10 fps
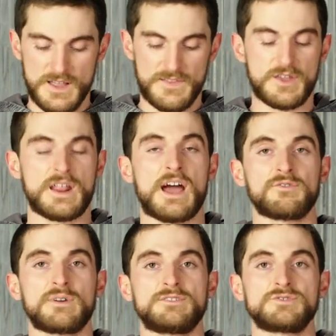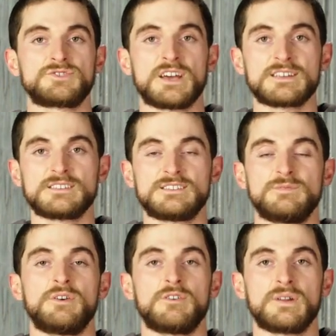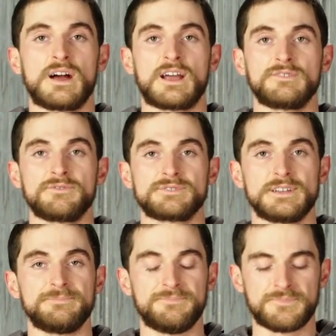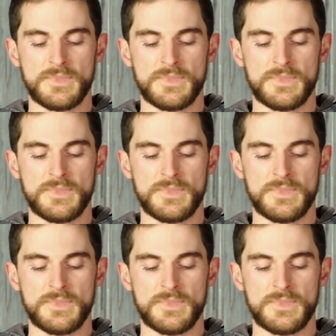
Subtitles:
that you'd have around your chest to put your binoculars in.